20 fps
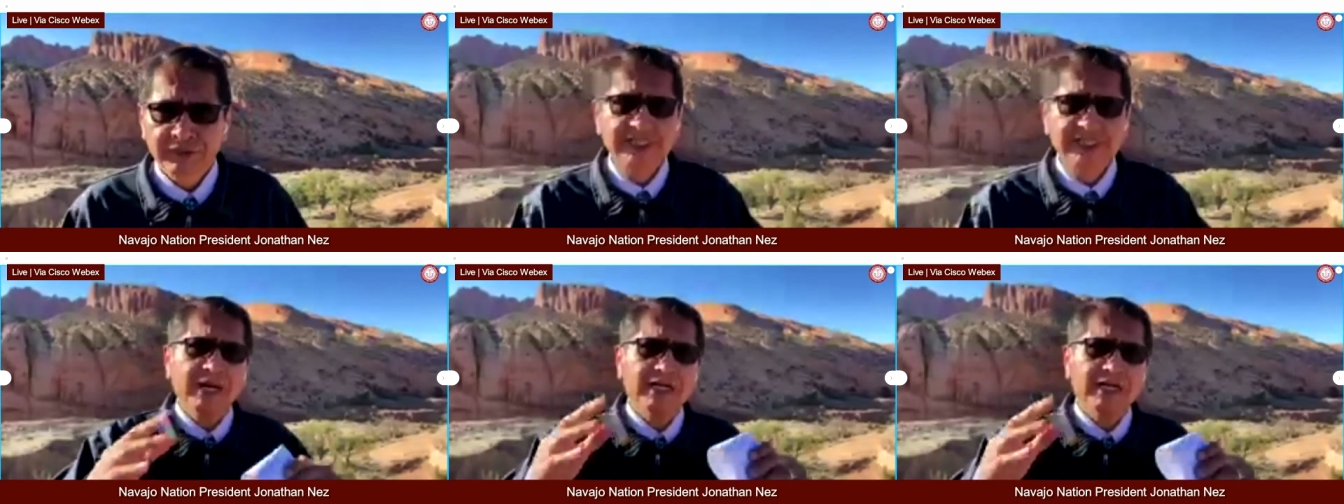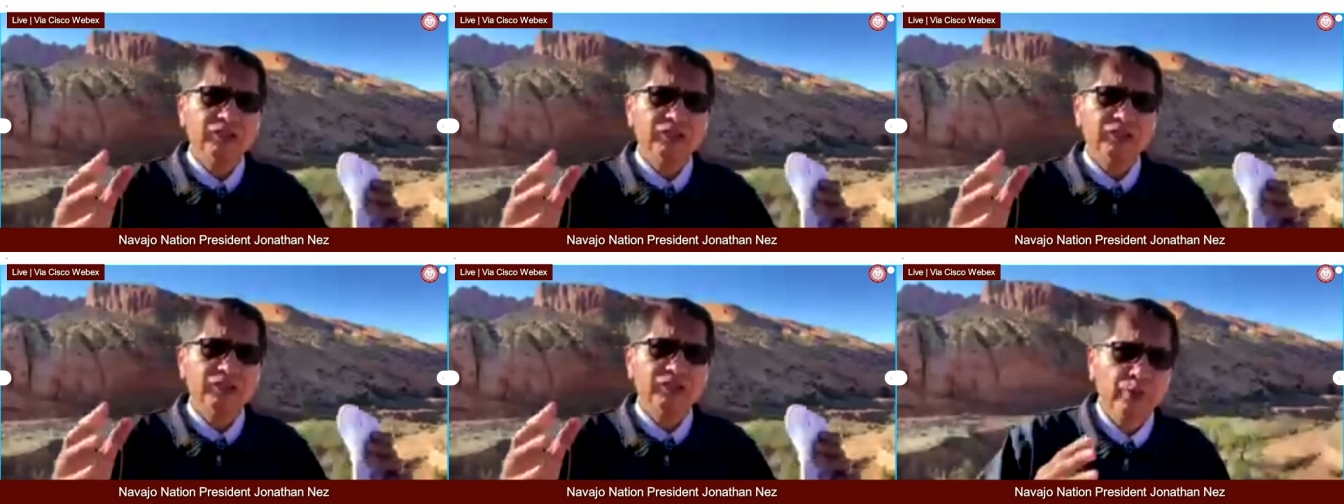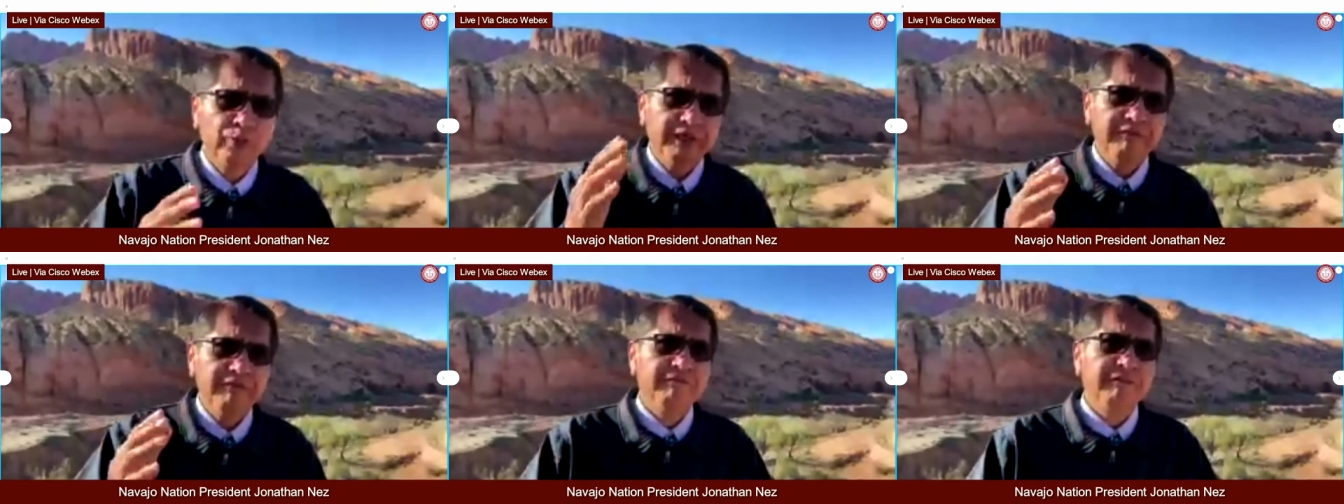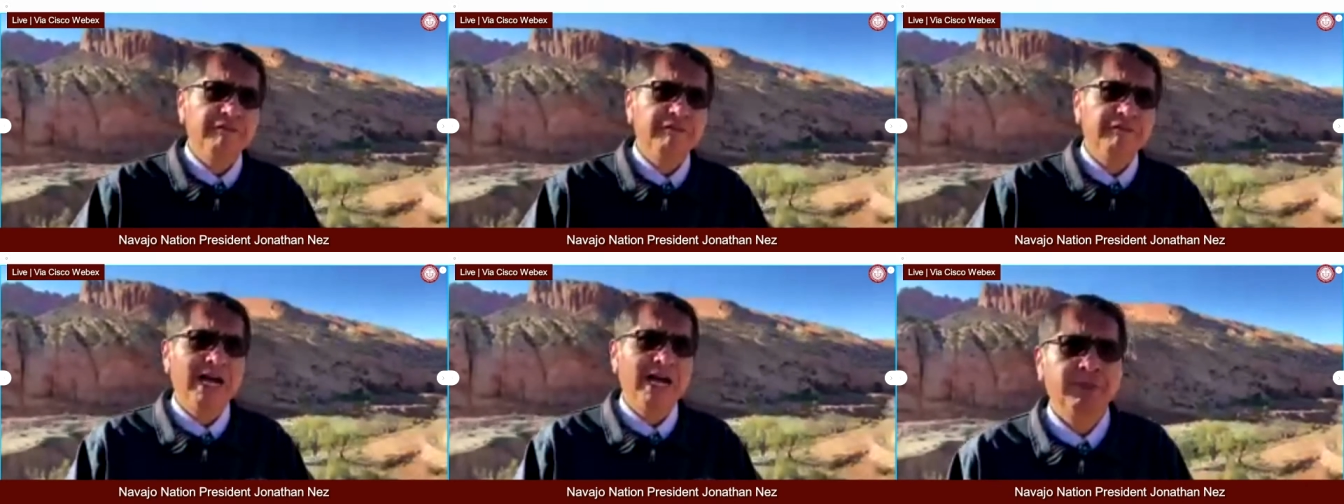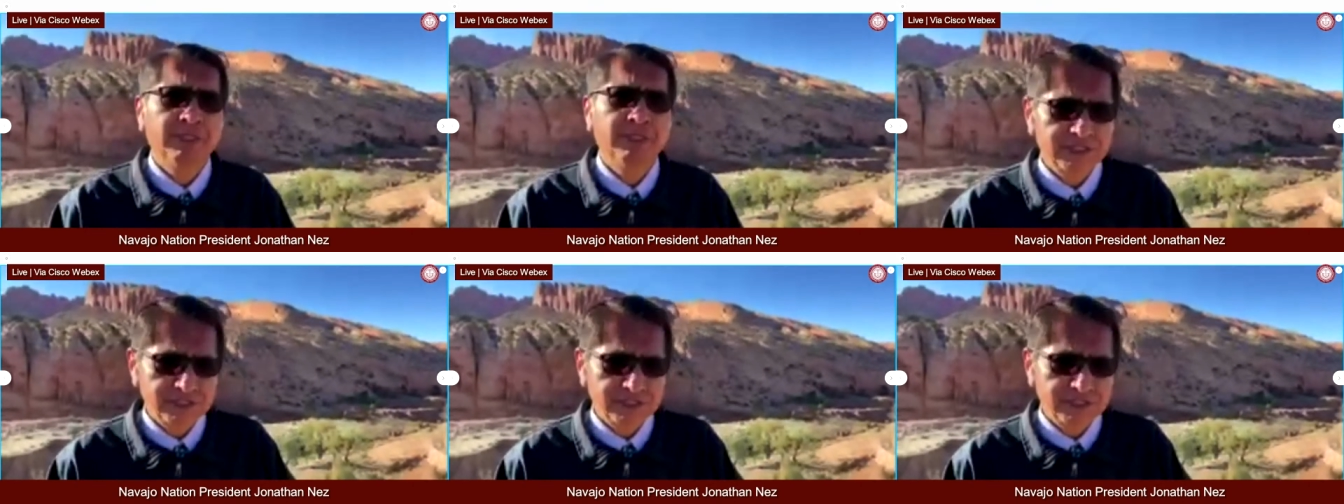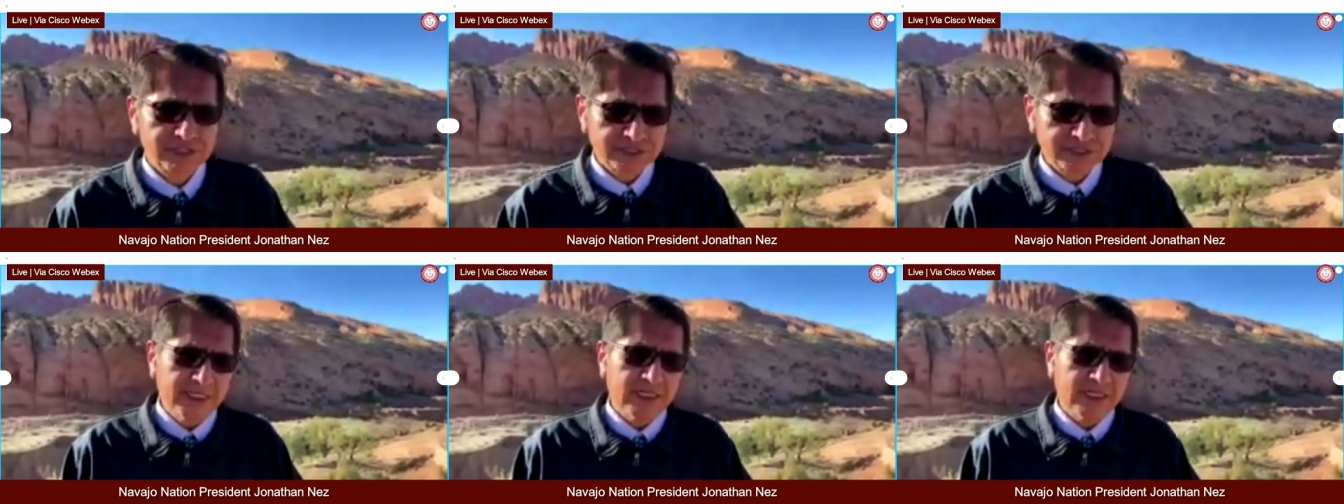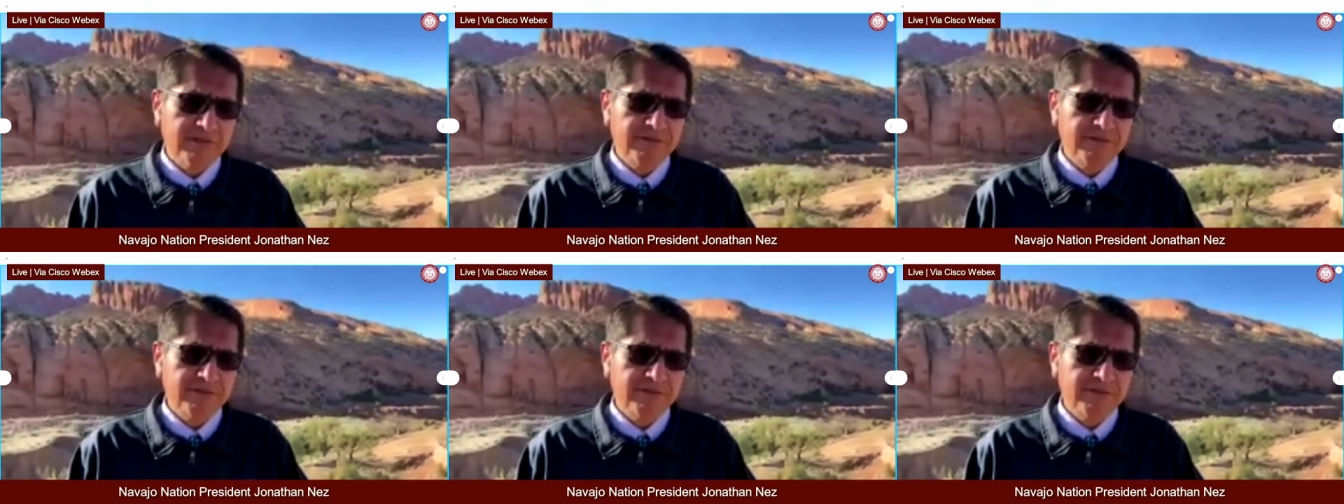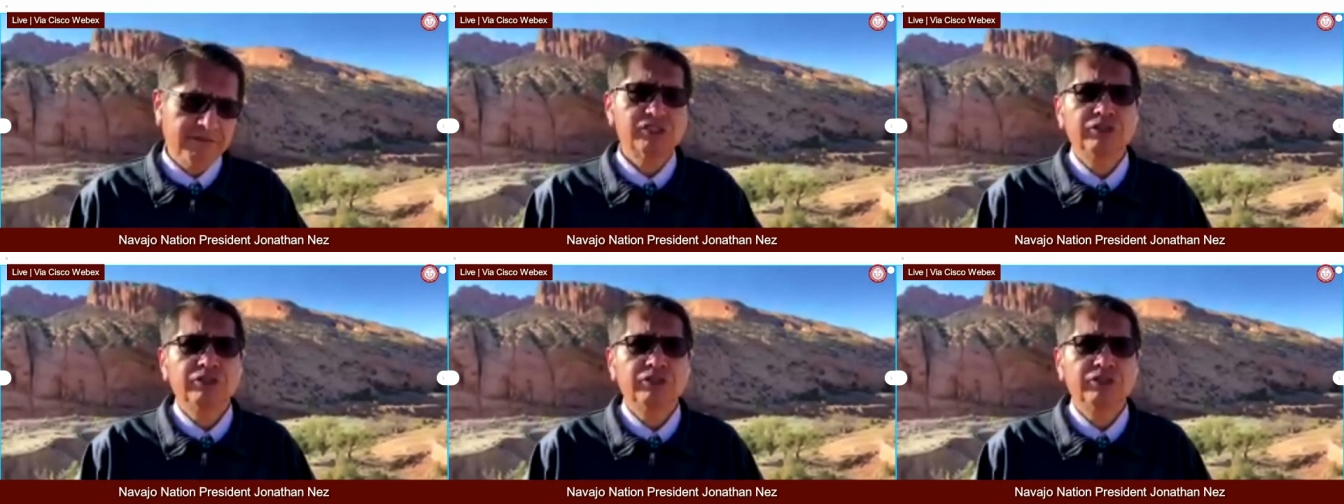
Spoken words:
So that's about 25%